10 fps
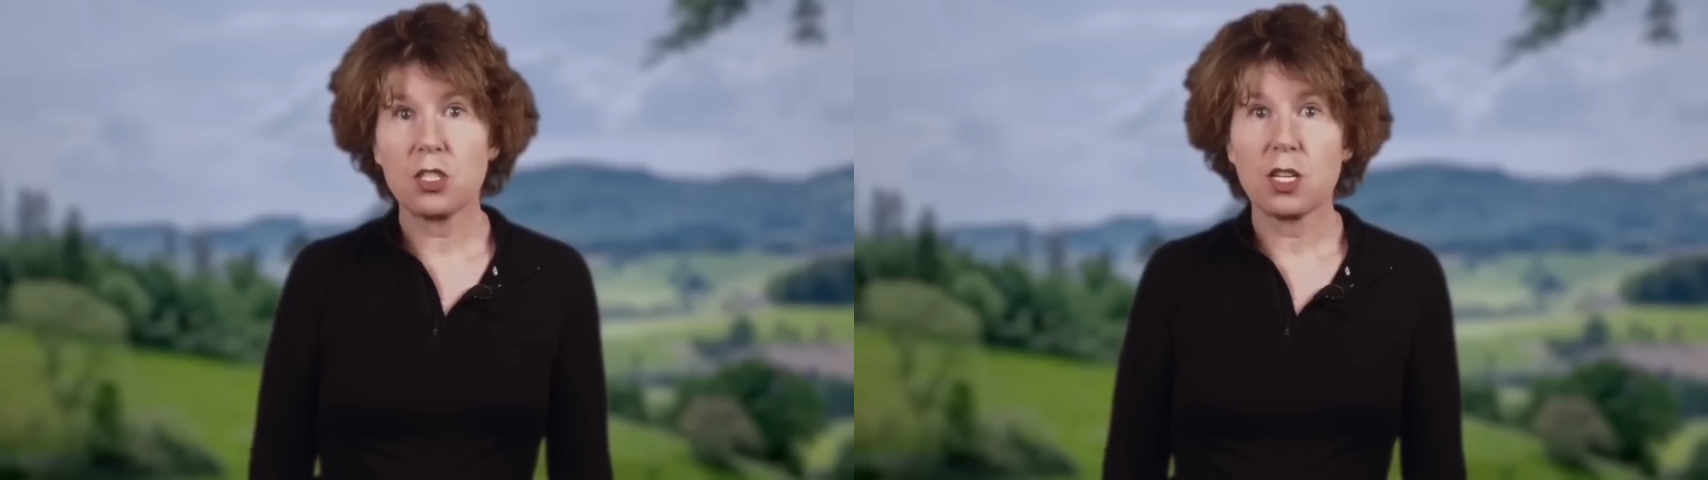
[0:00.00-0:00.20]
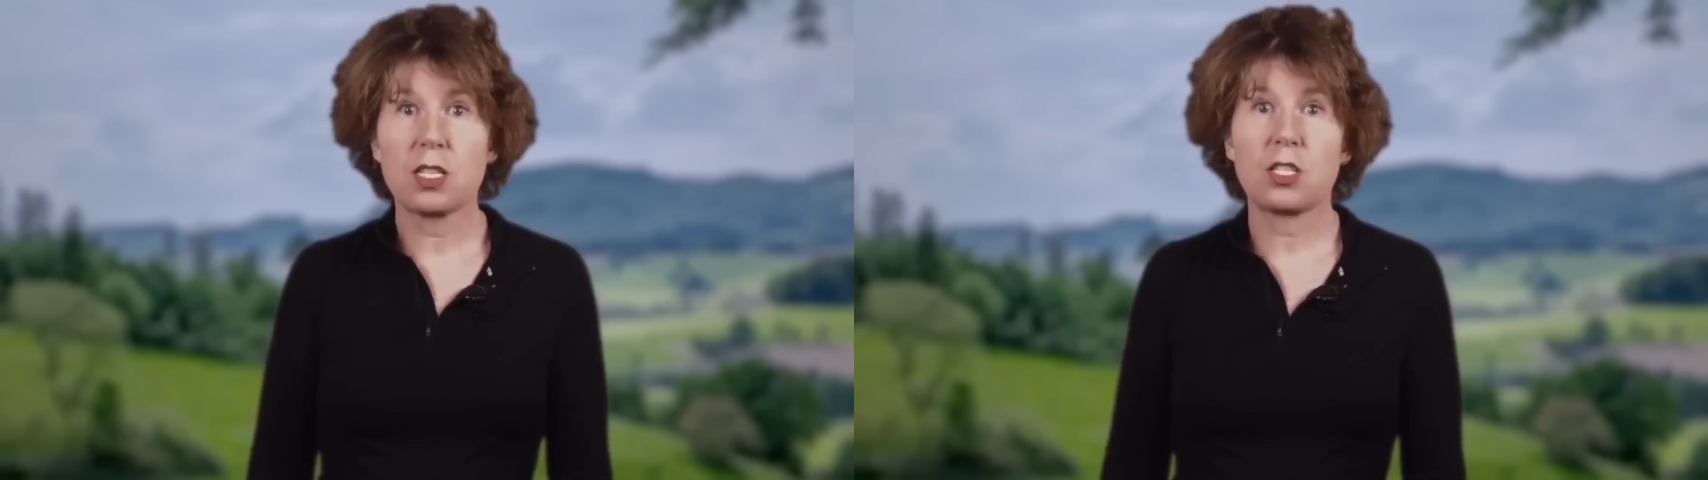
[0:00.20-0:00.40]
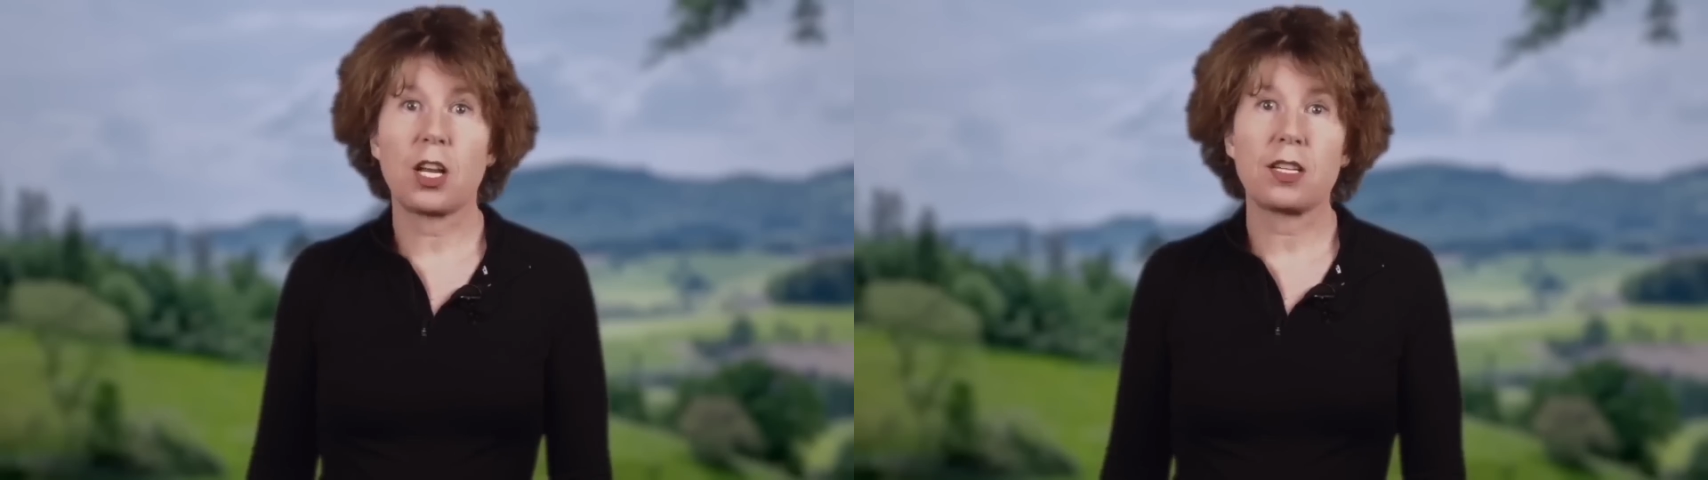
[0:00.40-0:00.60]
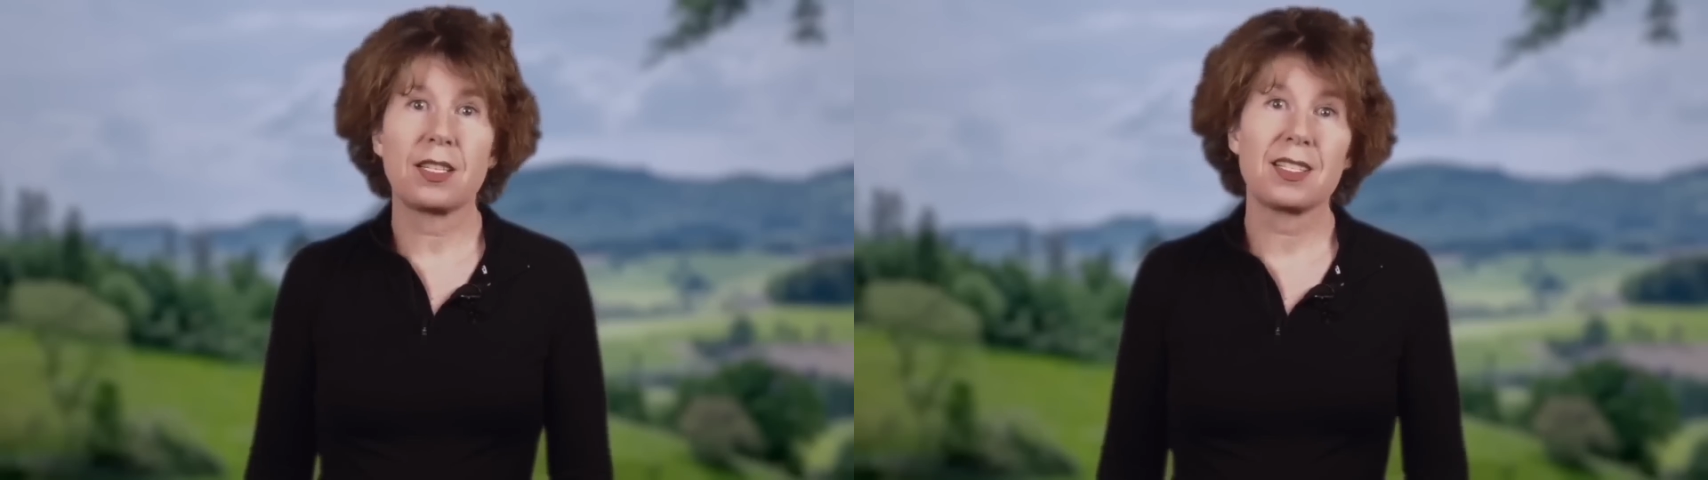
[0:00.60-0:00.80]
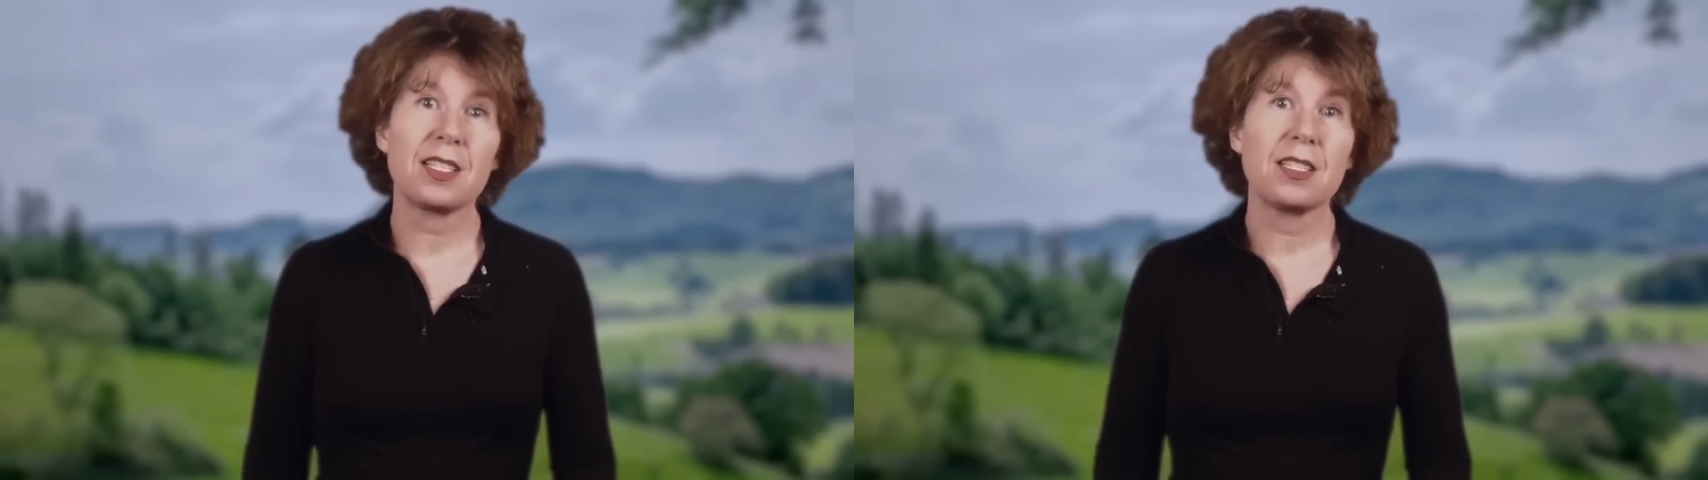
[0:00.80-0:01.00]

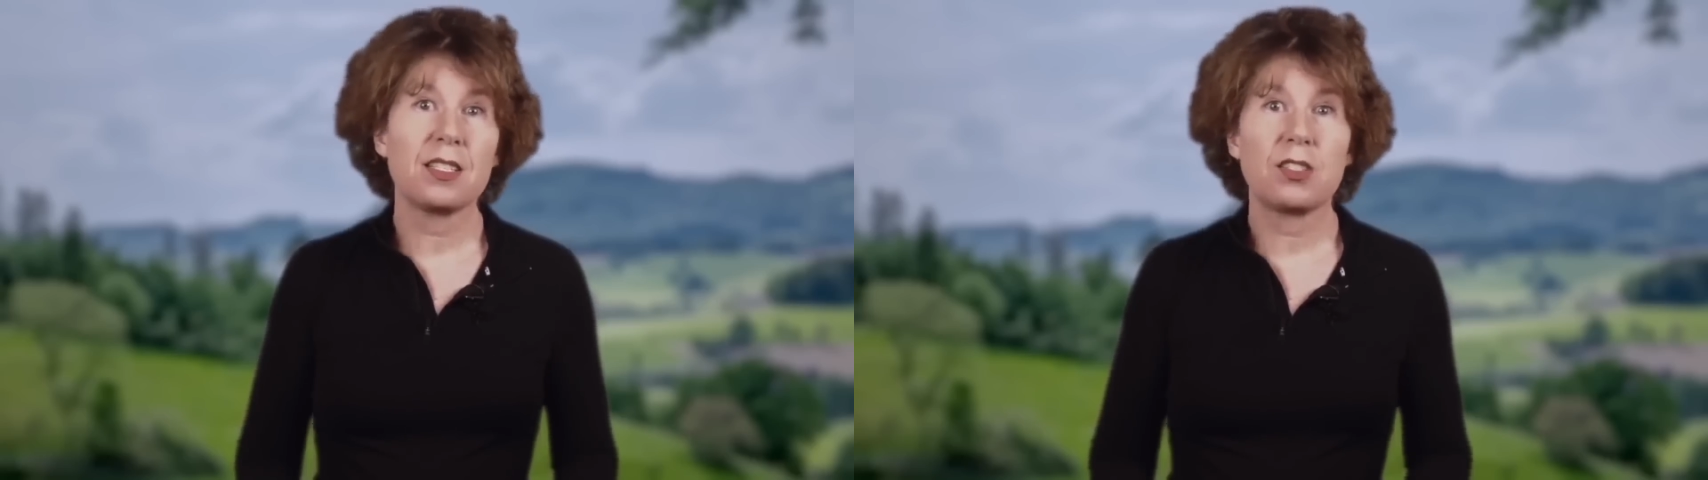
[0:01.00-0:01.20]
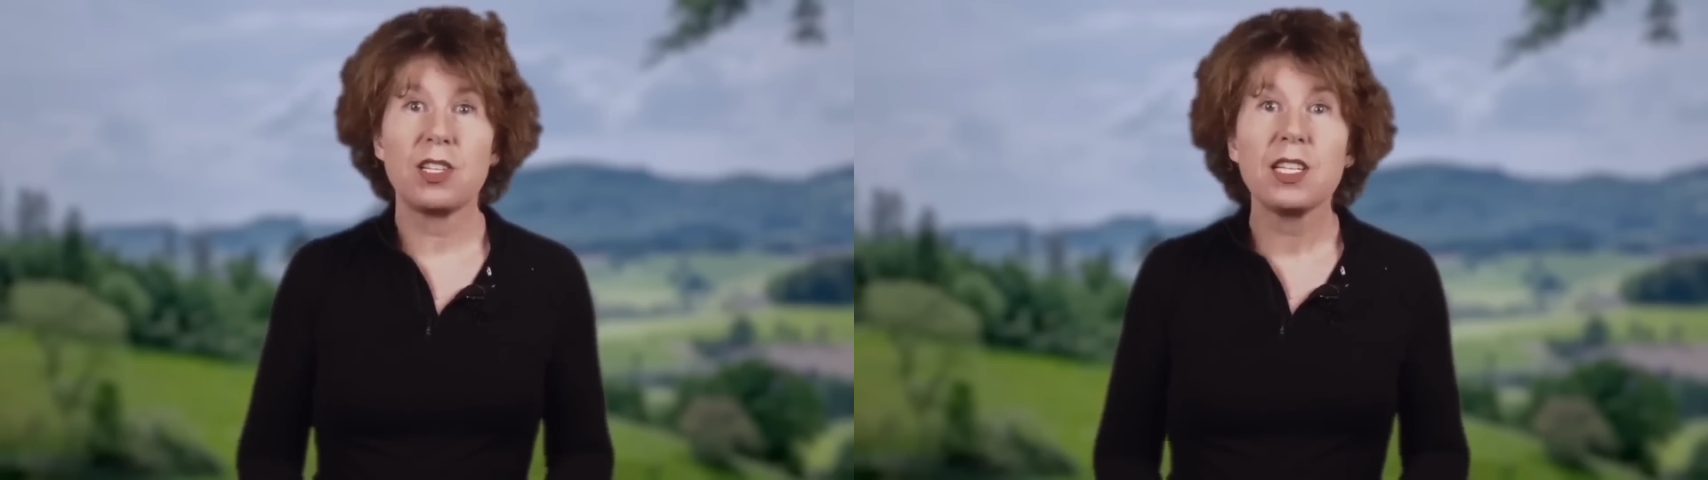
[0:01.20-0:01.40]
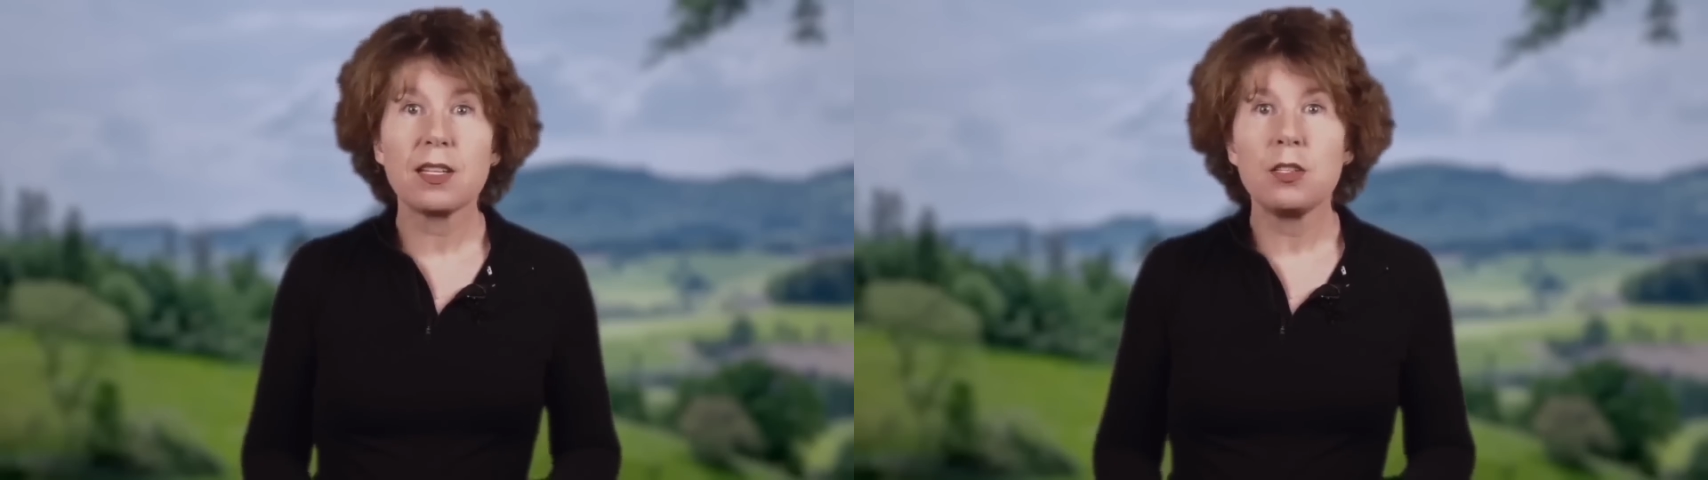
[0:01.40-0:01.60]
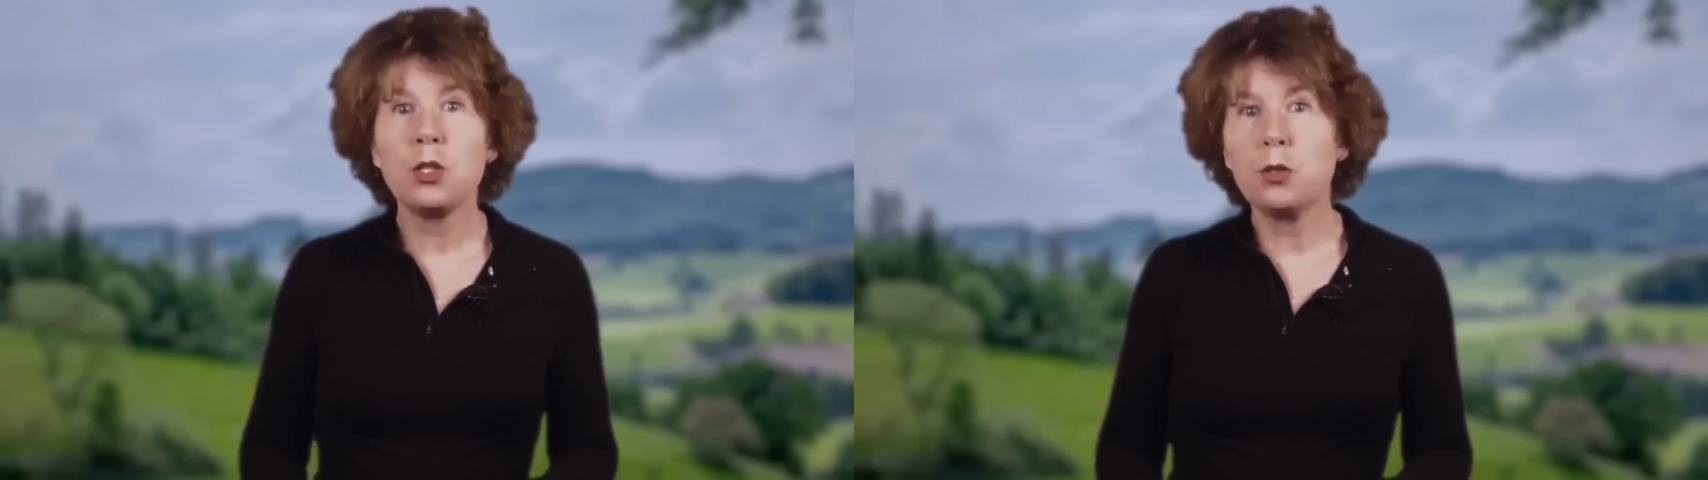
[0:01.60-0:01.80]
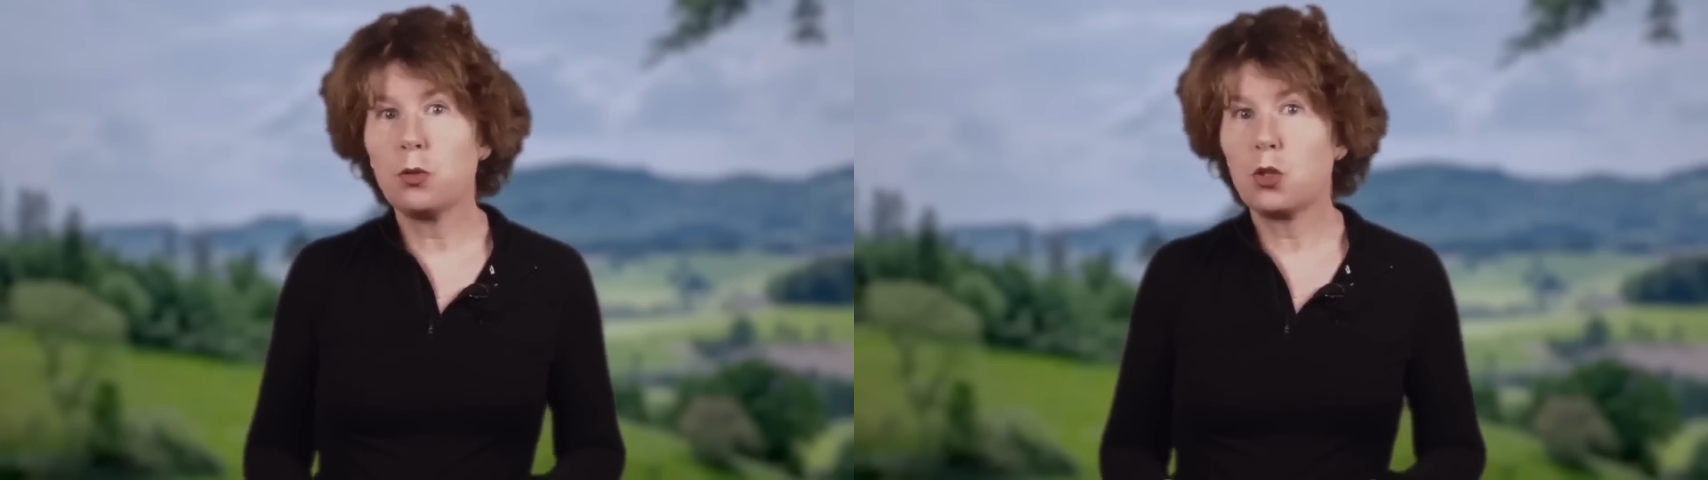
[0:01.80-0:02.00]
transgender is neither
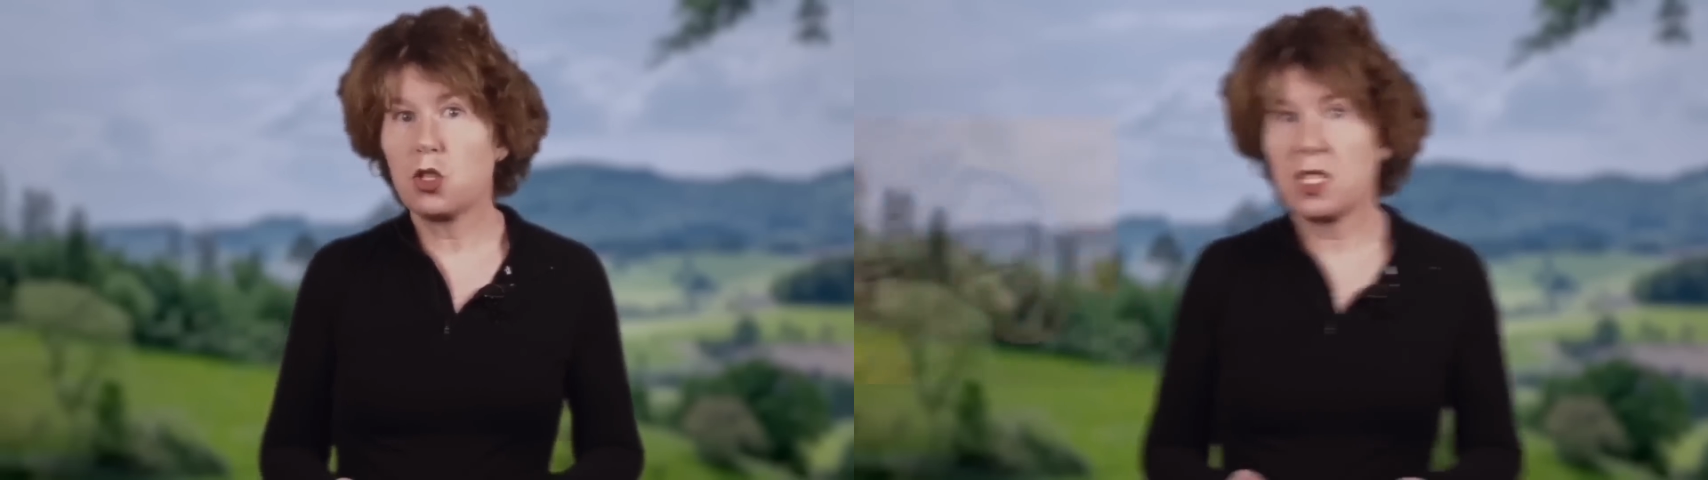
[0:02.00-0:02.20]
new nor